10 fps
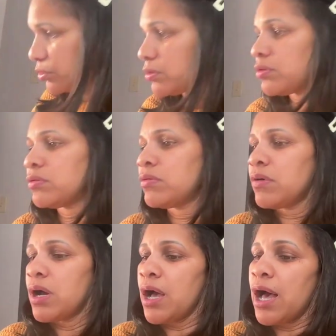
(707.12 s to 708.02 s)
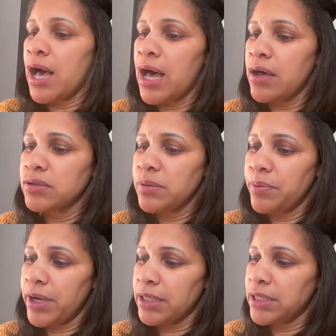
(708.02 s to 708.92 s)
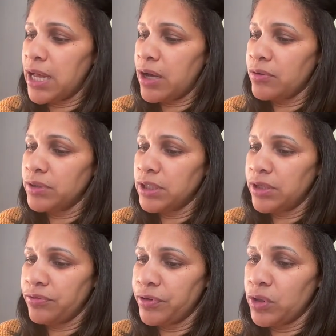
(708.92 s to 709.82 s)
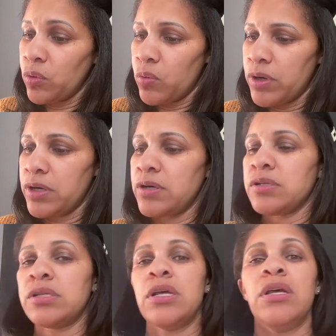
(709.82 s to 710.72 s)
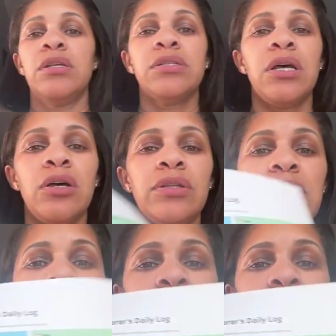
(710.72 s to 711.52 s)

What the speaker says: through how to break down the different words. So this